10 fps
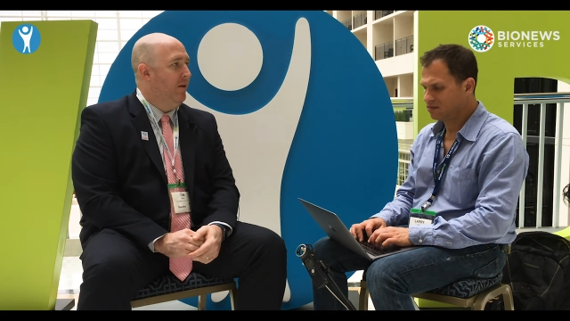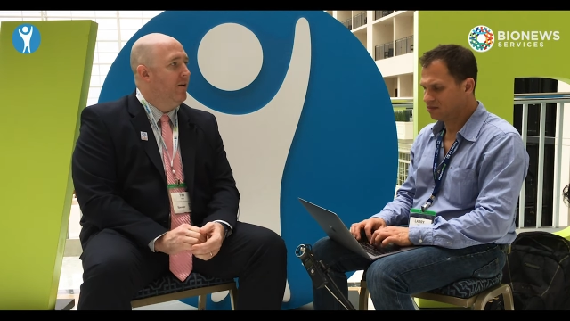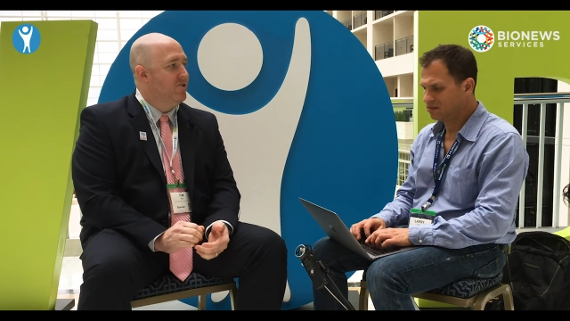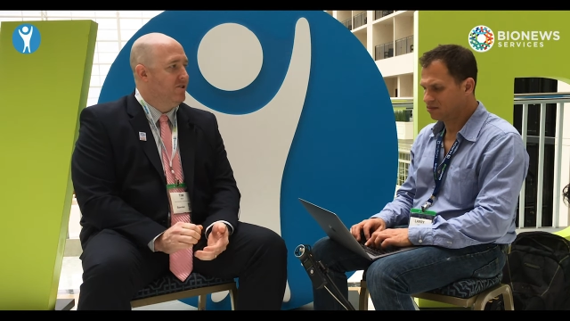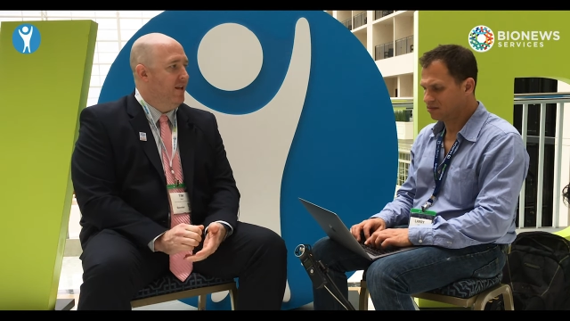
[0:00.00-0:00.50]

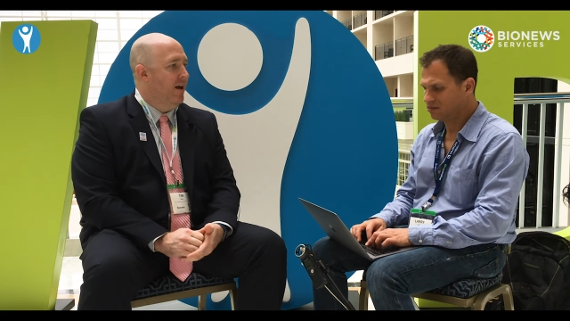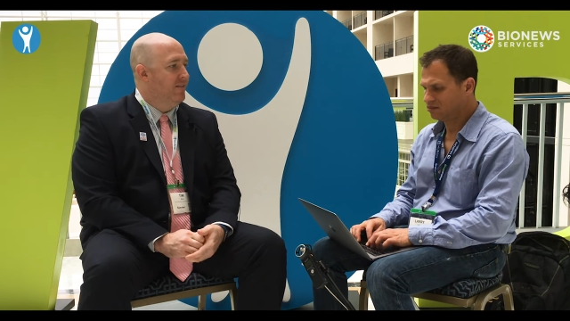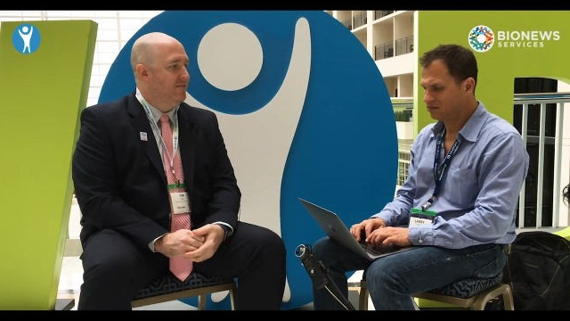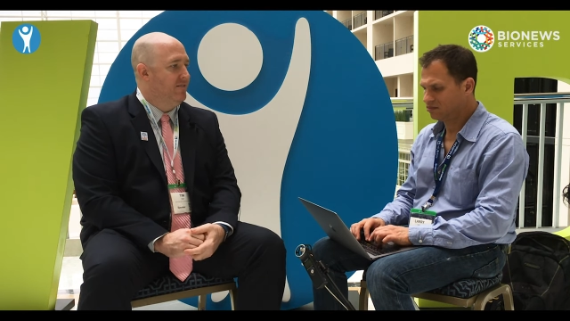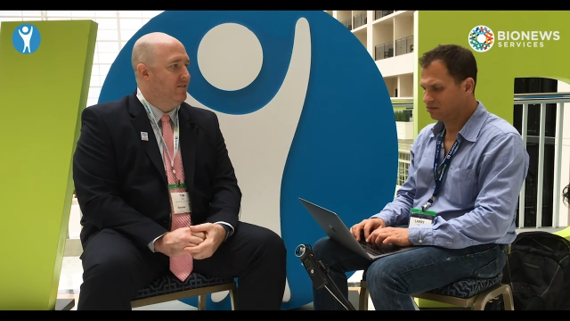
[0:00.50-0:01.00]
Speaker 1: players in the
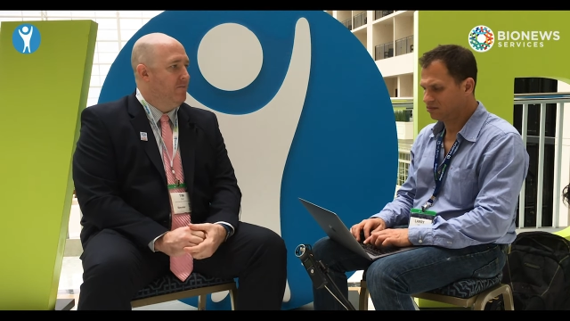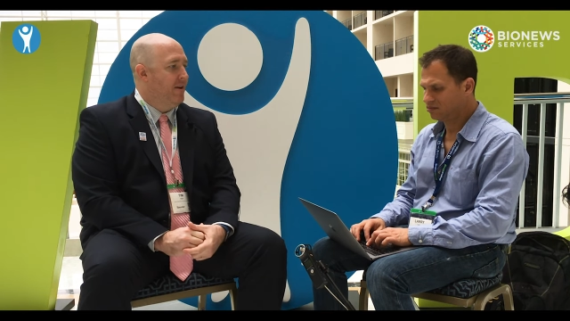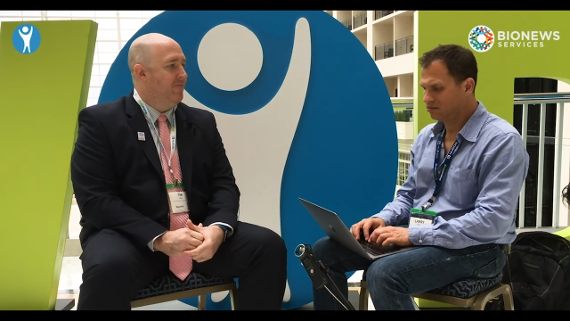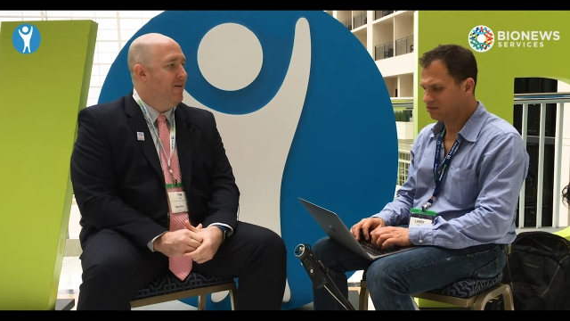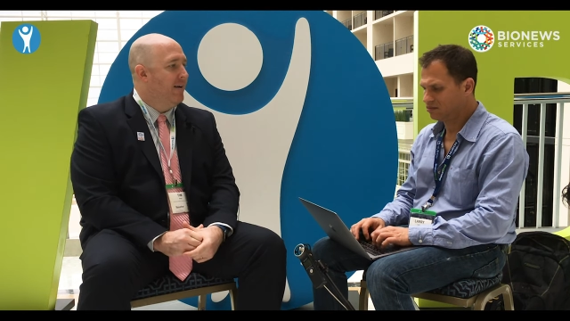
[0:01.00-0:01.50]
health system
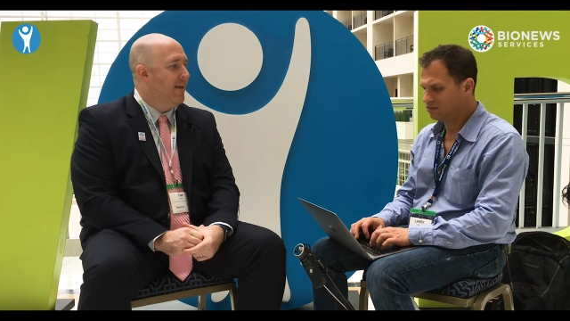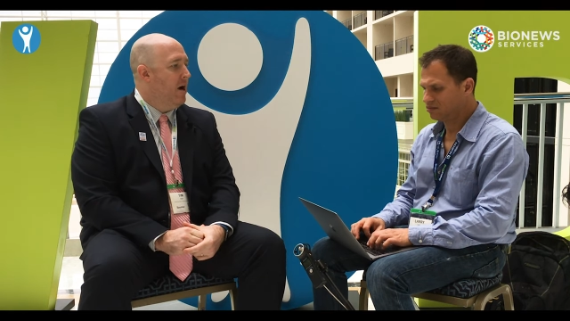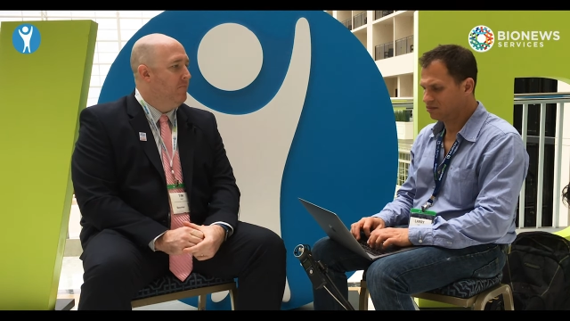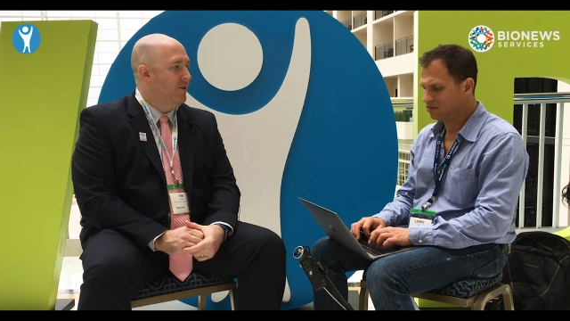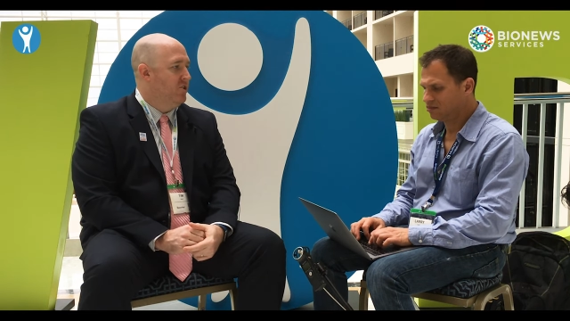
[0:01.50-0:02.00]
that affect
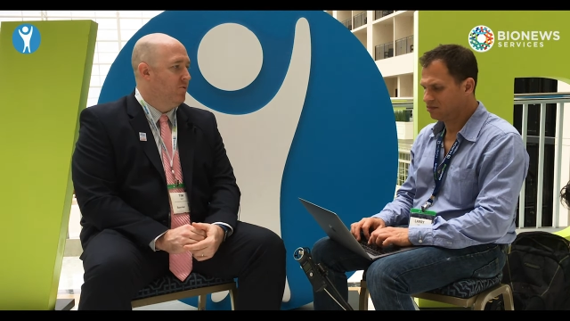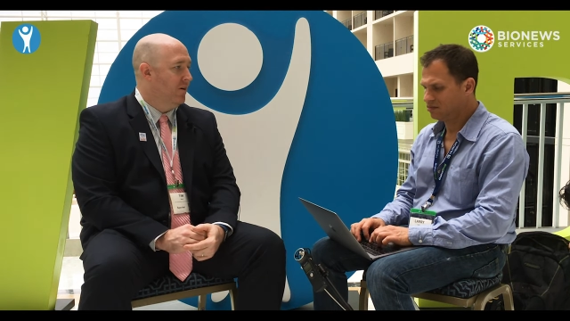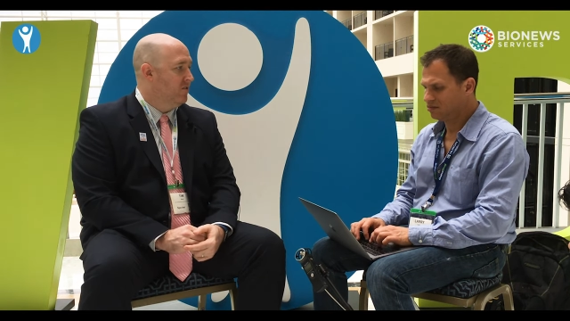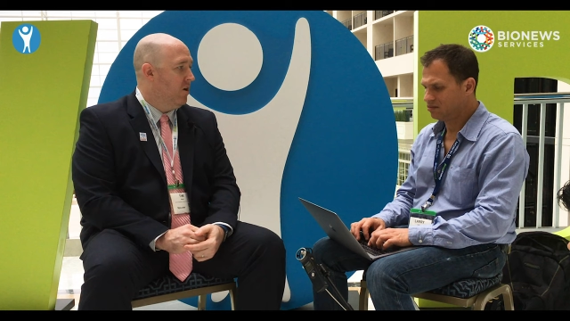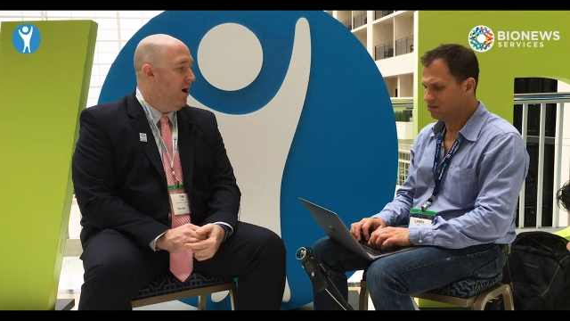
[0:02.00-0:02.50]
how much
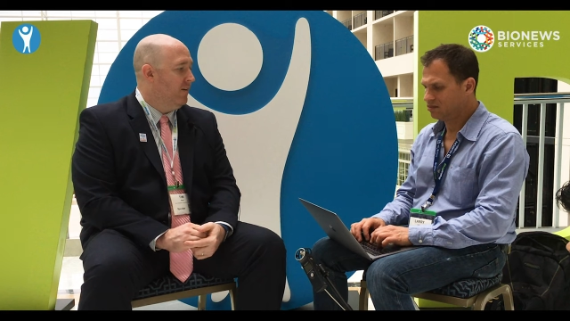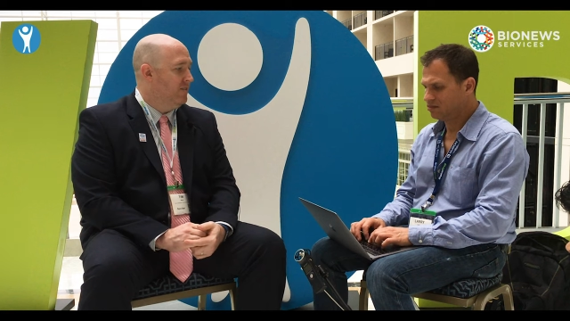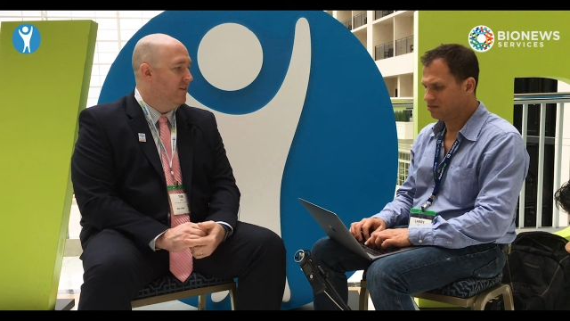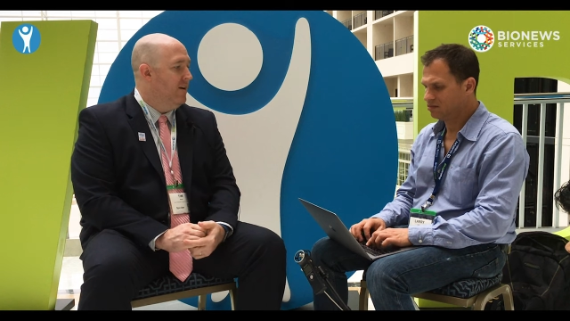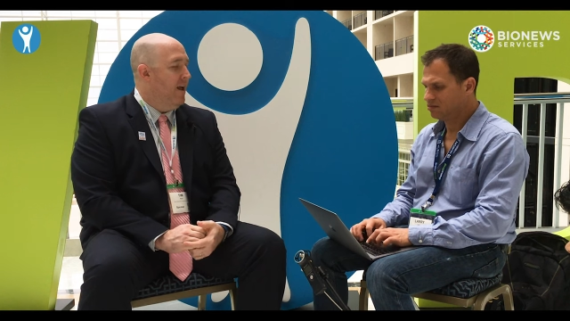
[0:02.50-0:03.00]
drugs
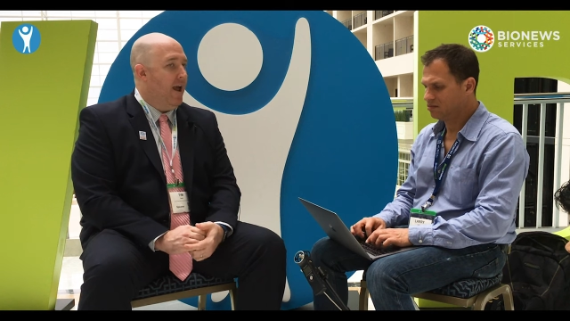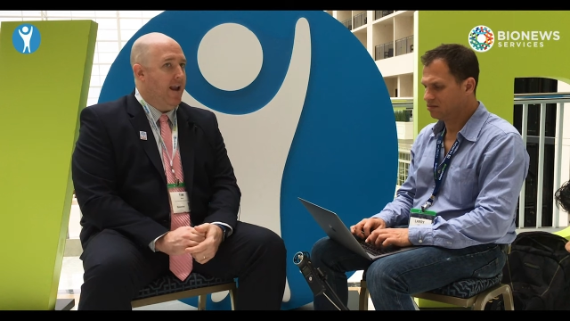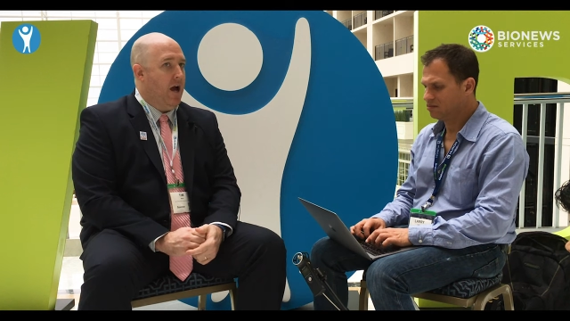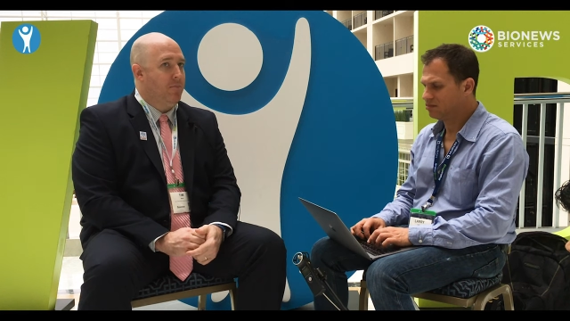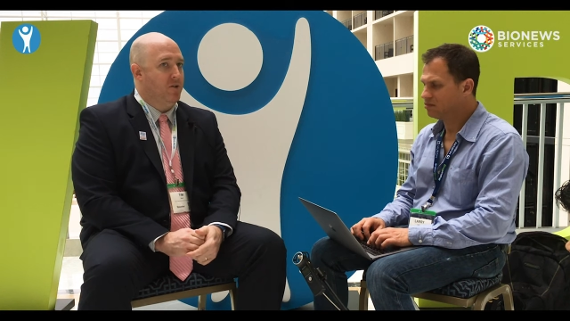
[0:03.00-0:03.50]
cost
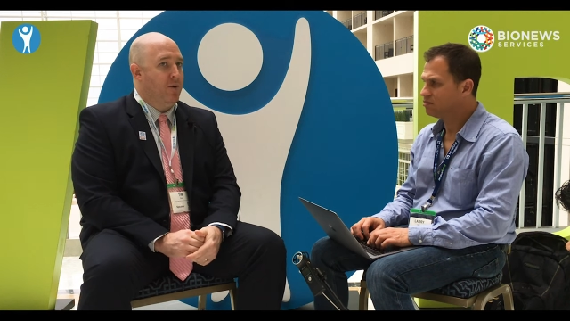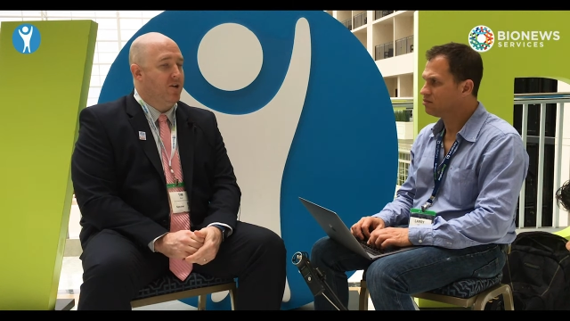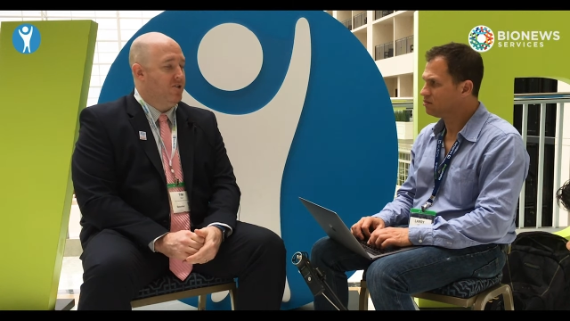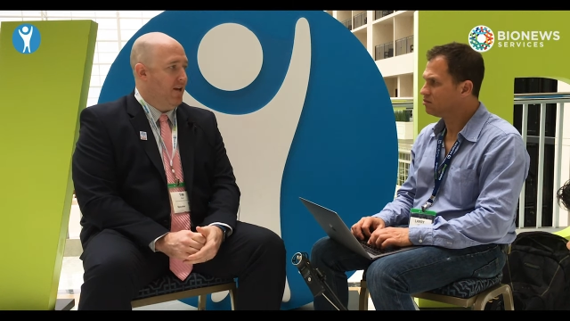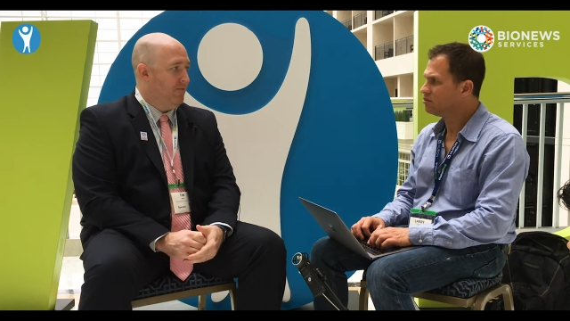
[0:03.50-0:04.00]
and how much
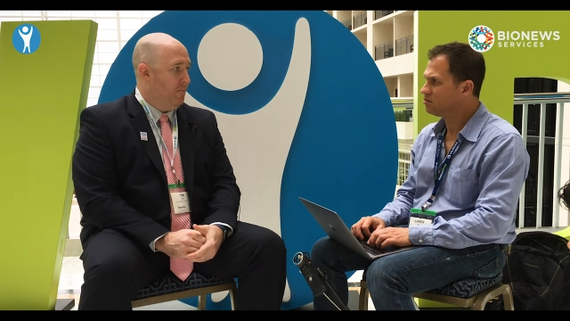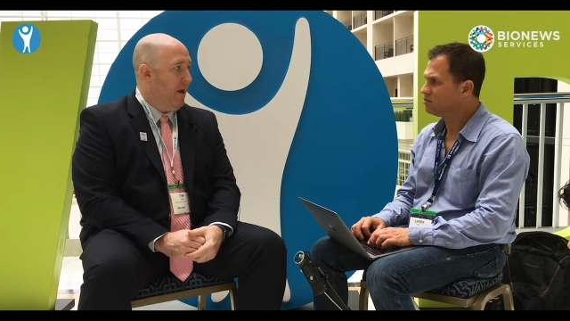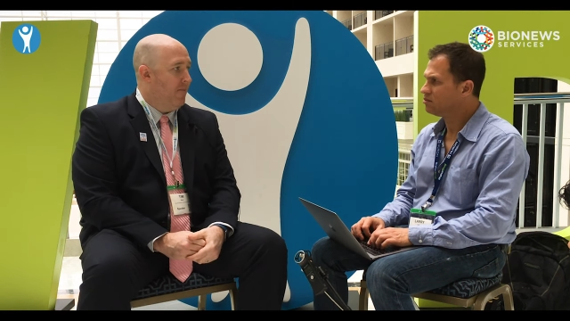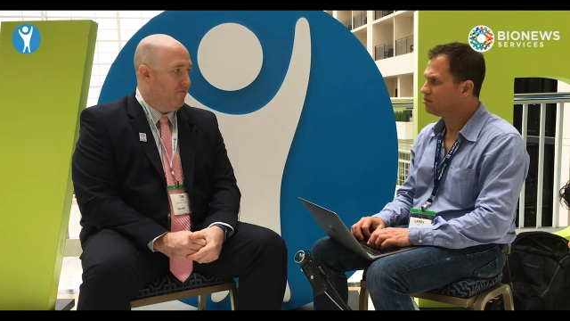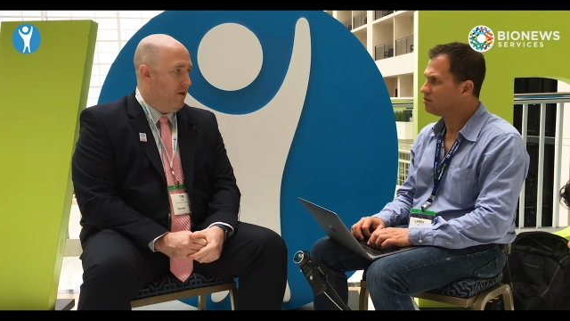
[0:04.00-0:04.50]
patients have to
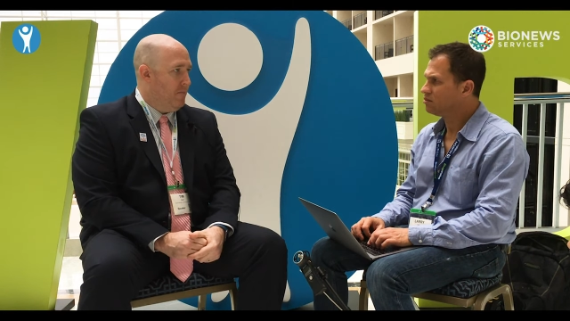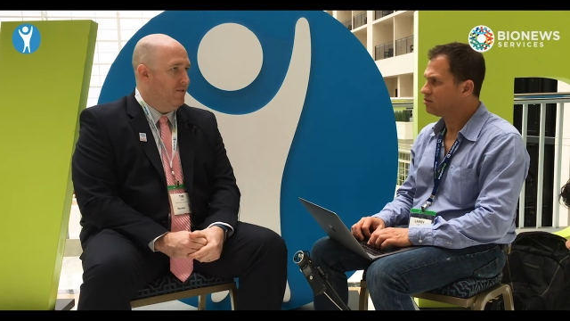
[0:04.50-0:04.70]
pay for them.